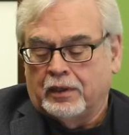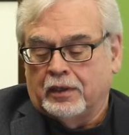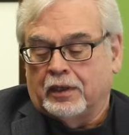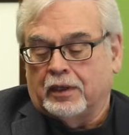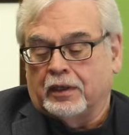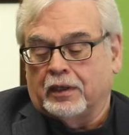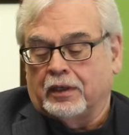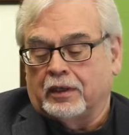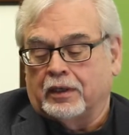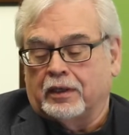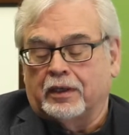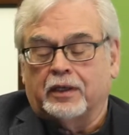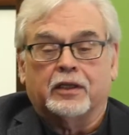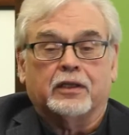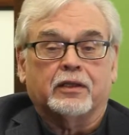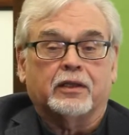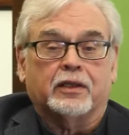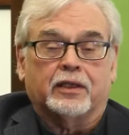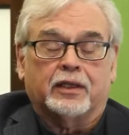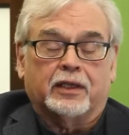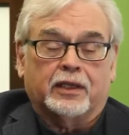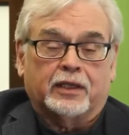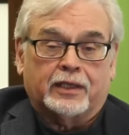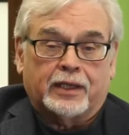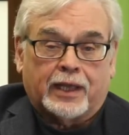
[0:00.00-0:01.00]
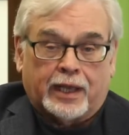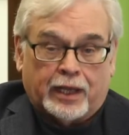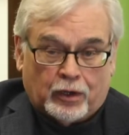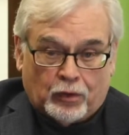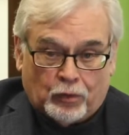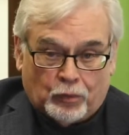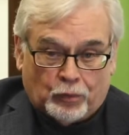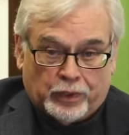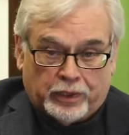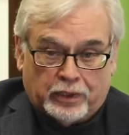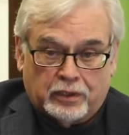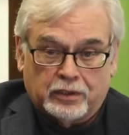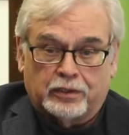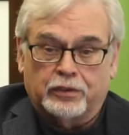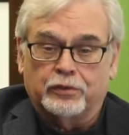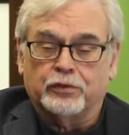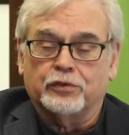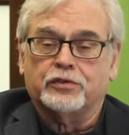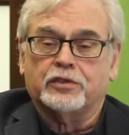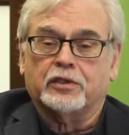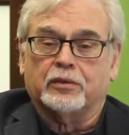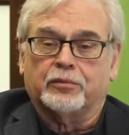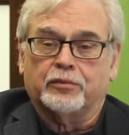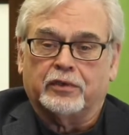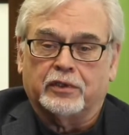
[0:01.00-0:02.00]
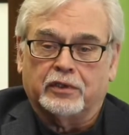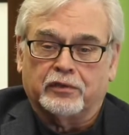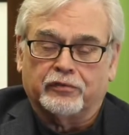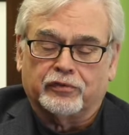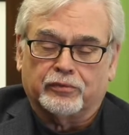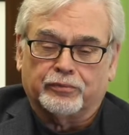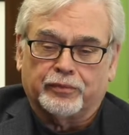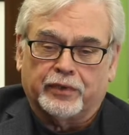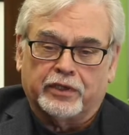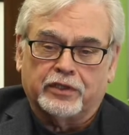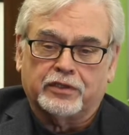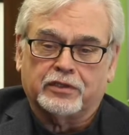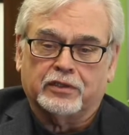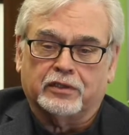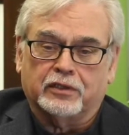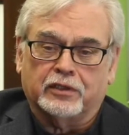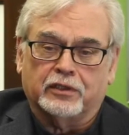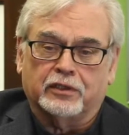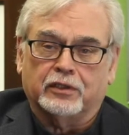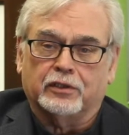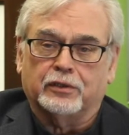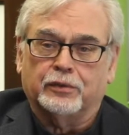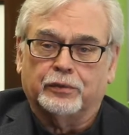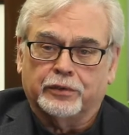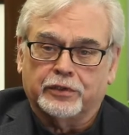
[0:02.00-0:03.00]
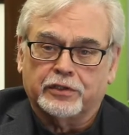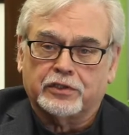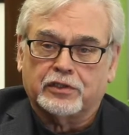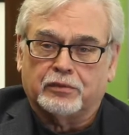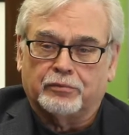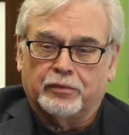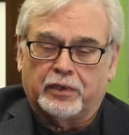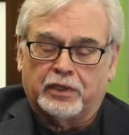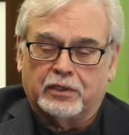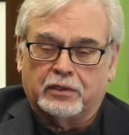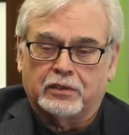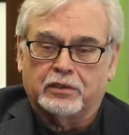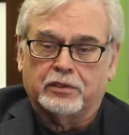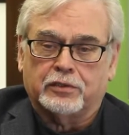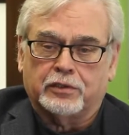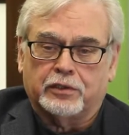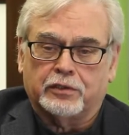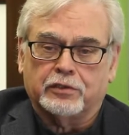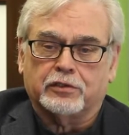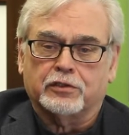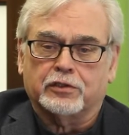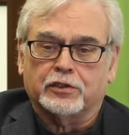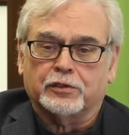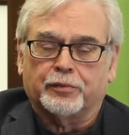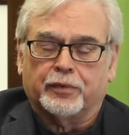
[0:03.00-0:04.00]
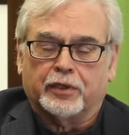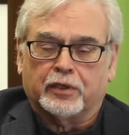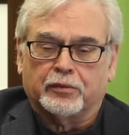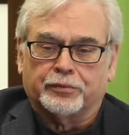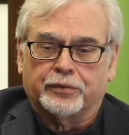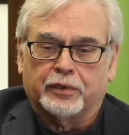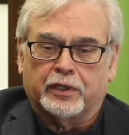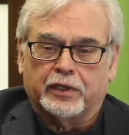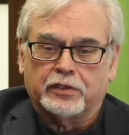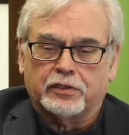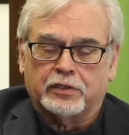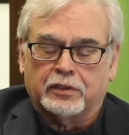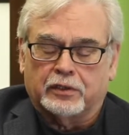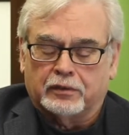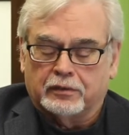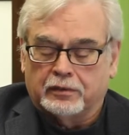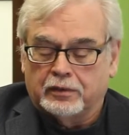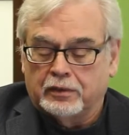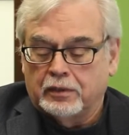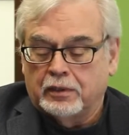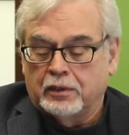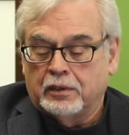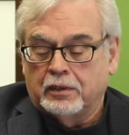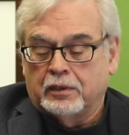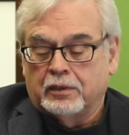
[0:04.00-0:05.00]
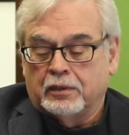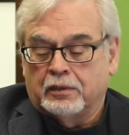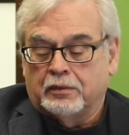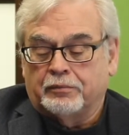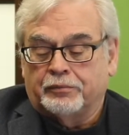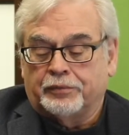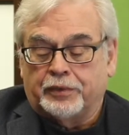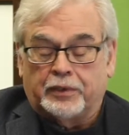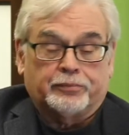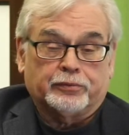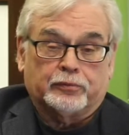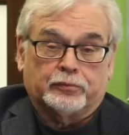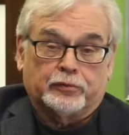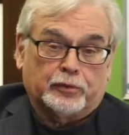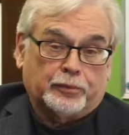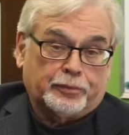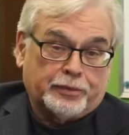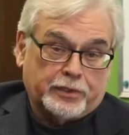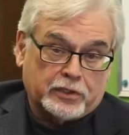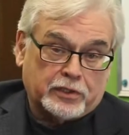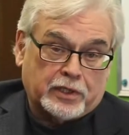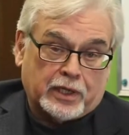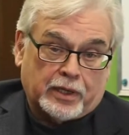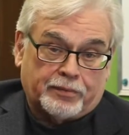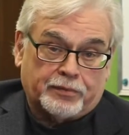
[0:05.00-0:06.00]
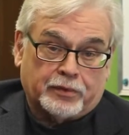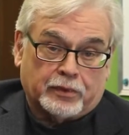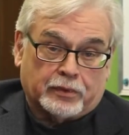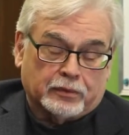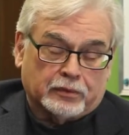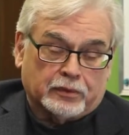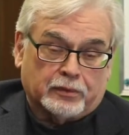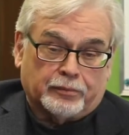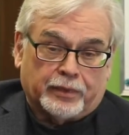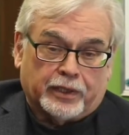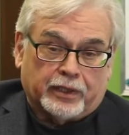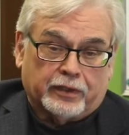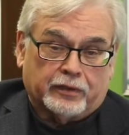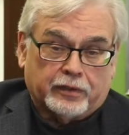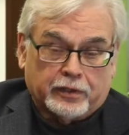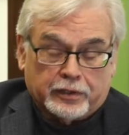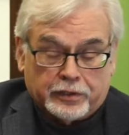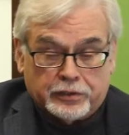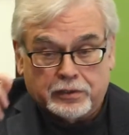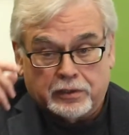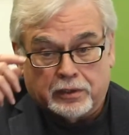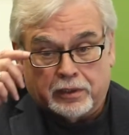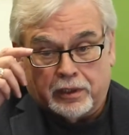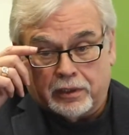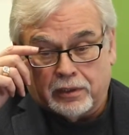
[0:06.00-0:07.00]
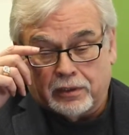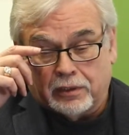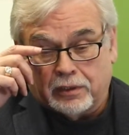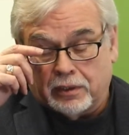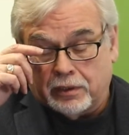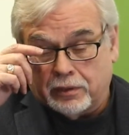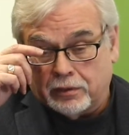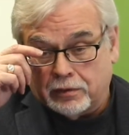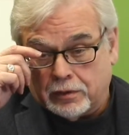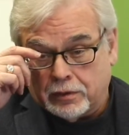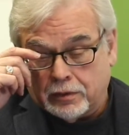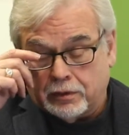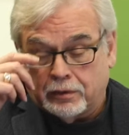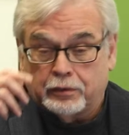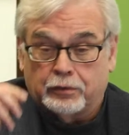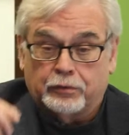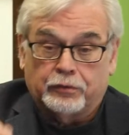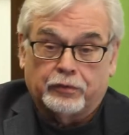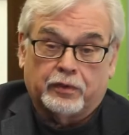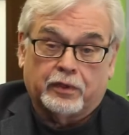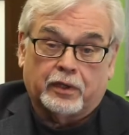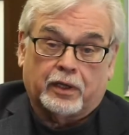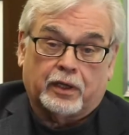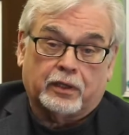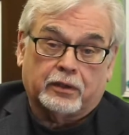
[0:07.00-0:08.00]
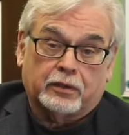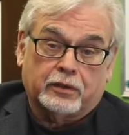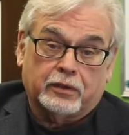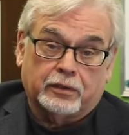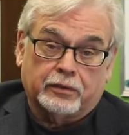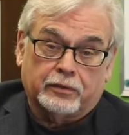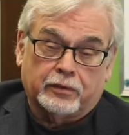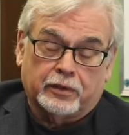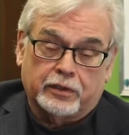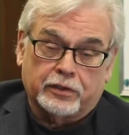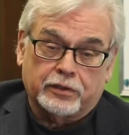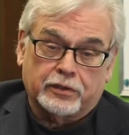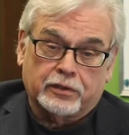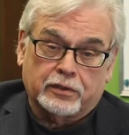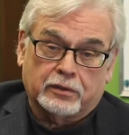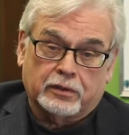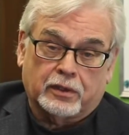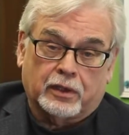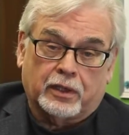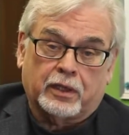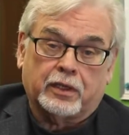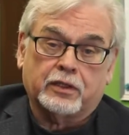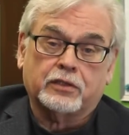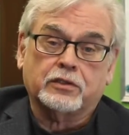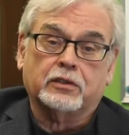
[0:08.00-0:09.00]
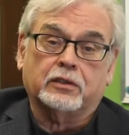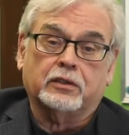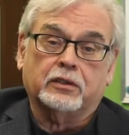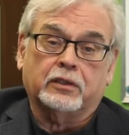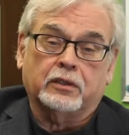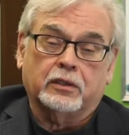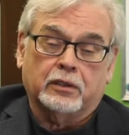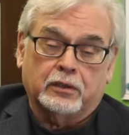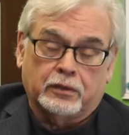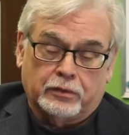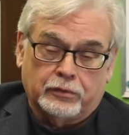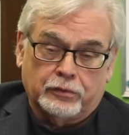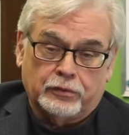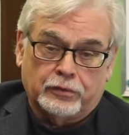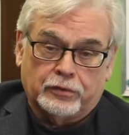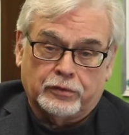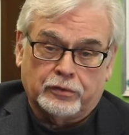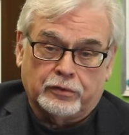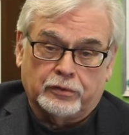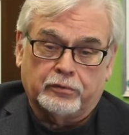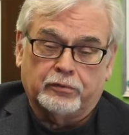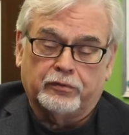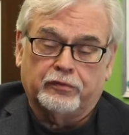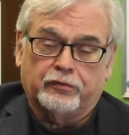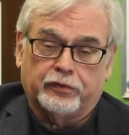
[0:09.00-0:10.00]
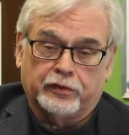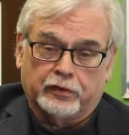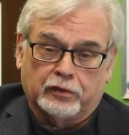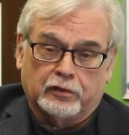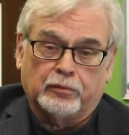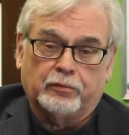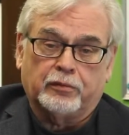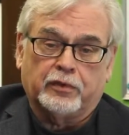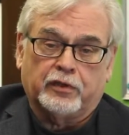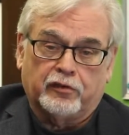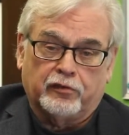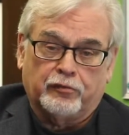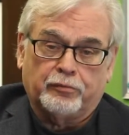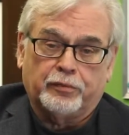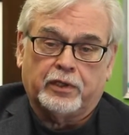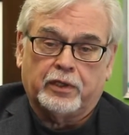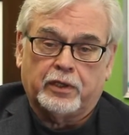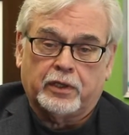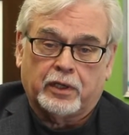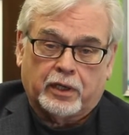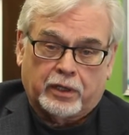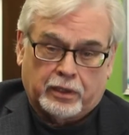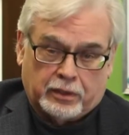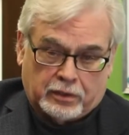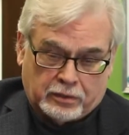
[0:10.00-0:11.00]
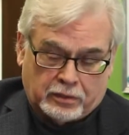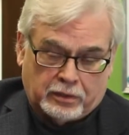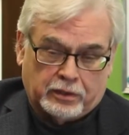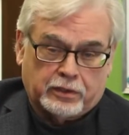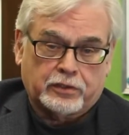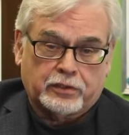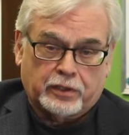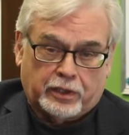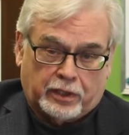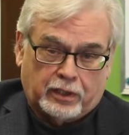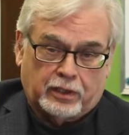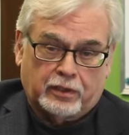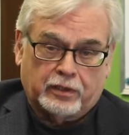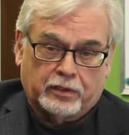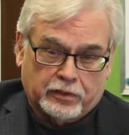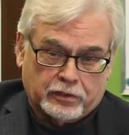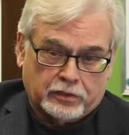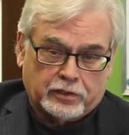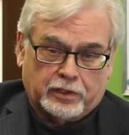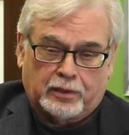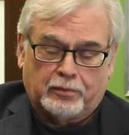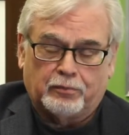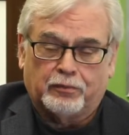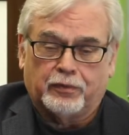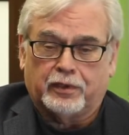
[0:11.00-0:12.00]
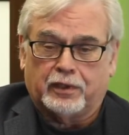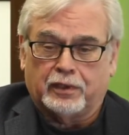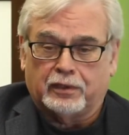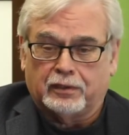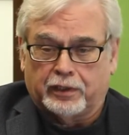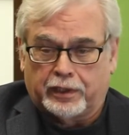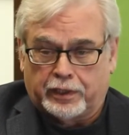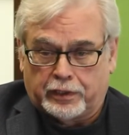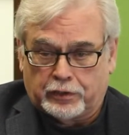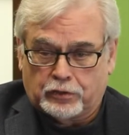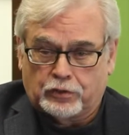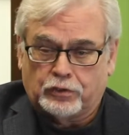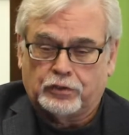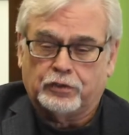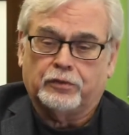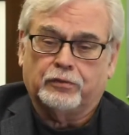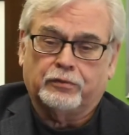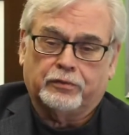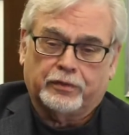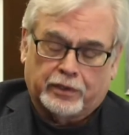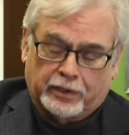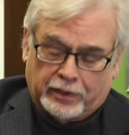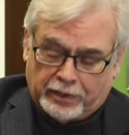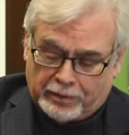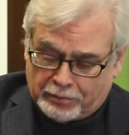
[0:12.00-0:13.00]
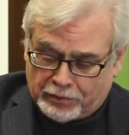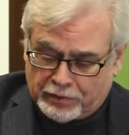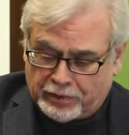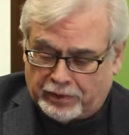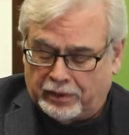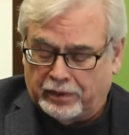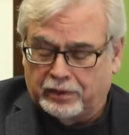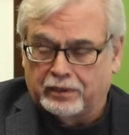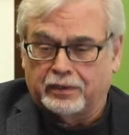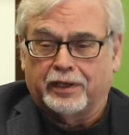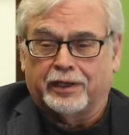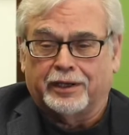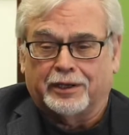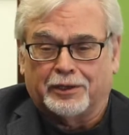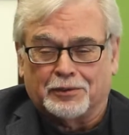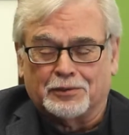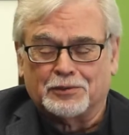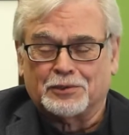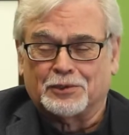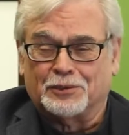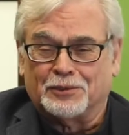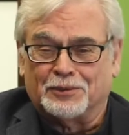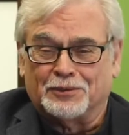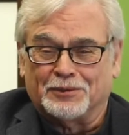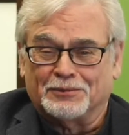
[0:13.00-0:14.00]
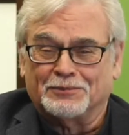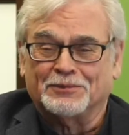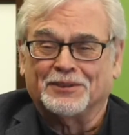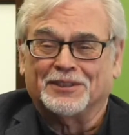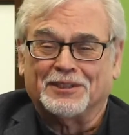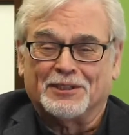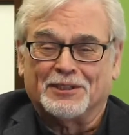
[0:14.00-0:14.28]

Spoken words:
and how we can use some of the information in the course to make decisions about pricing. People will be skeptical about this, and I can guarantee you that there is actually a YouTube film of me actually saying the same thing last June that I'm saying now. So